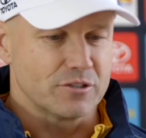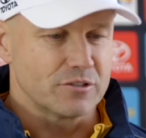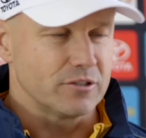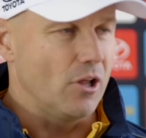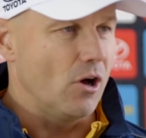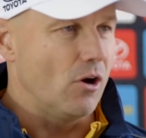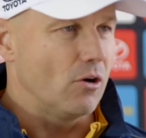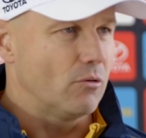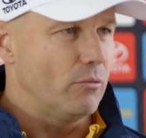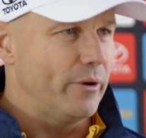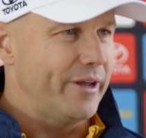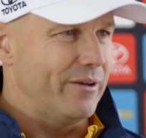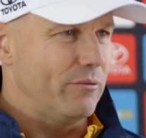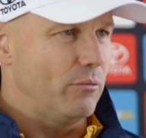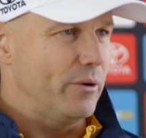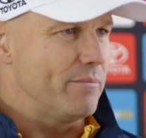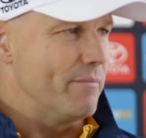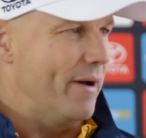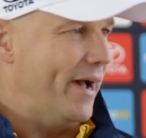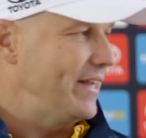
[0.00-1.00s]
slog. We
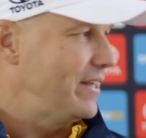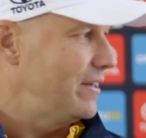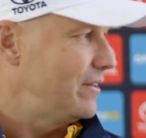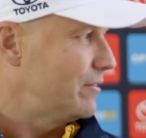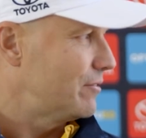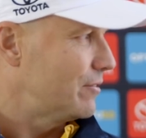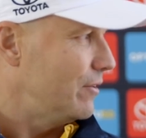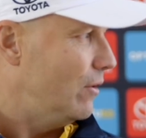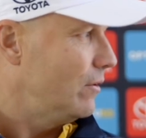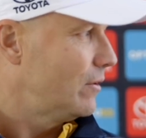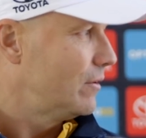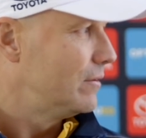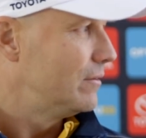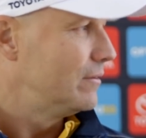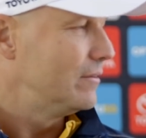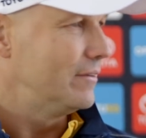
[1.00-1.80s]
made it a slog.